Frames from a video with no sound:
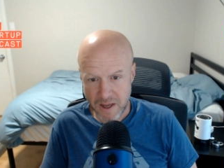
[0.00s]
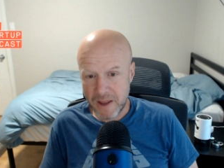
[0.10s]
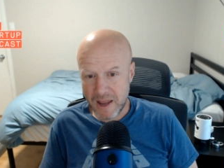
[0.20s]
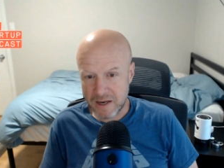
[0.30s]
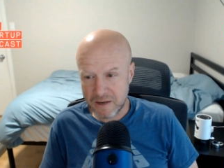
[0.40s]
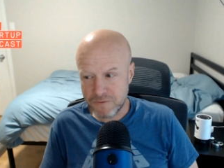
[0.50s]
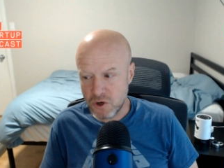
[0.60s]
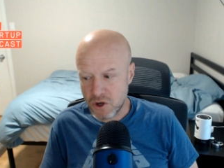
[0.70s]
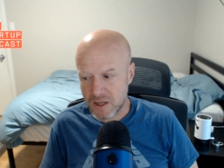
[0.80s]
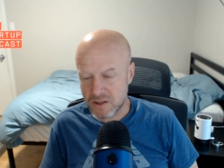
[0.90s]
And if you
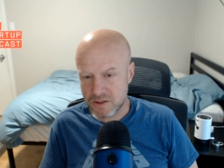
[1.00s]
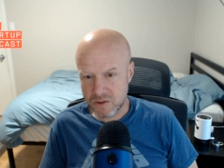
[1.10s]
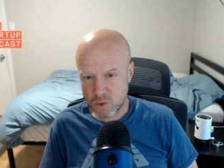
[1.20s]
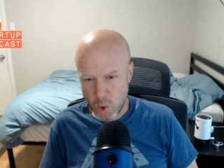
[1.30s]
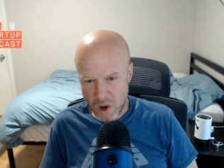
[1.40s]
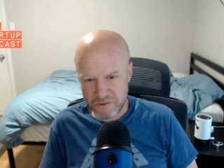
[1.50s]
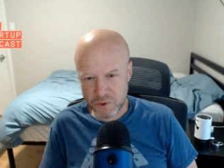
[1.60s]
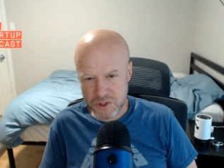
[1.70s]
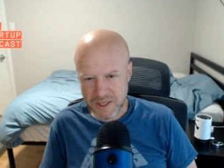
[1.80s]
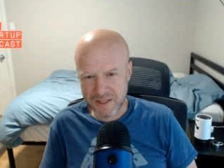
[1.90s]
look at
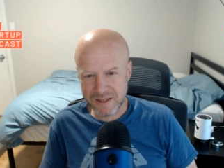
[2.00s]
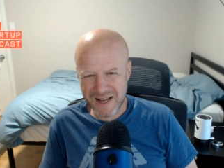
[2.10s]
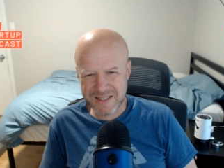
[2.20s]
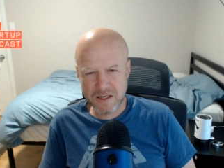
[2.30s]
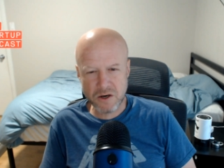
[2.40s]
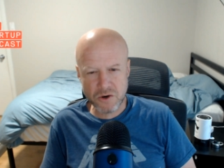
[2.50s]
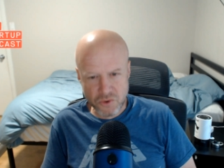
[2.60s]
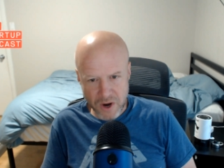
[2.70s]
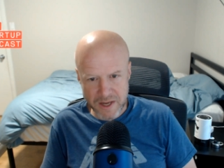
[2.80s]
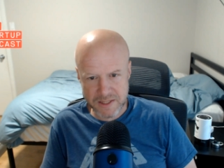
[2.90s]
12%, that's
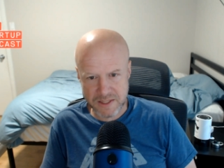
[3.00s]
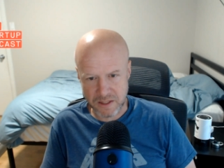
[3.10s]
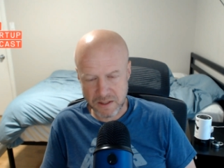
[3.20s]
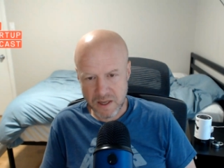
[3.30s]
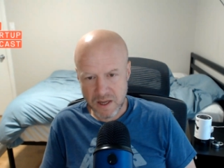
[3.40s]
crazy